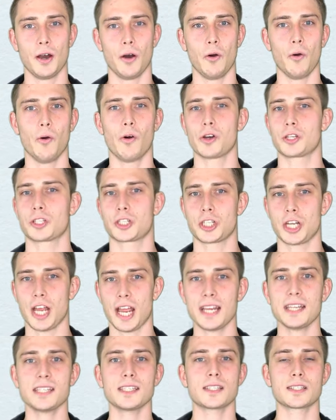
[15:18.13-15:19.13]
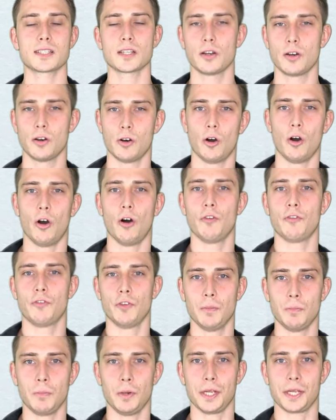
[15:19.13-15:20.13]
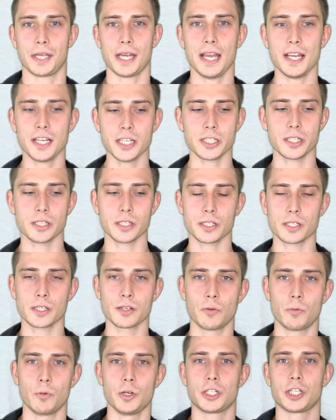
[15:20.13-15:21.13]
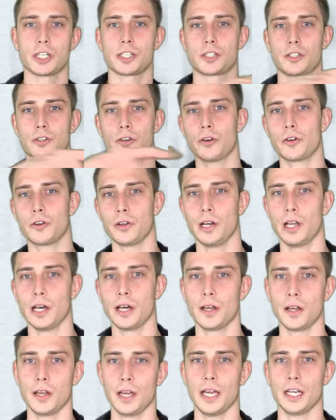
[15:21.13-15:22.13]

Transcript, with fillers: or chains of implications which are circular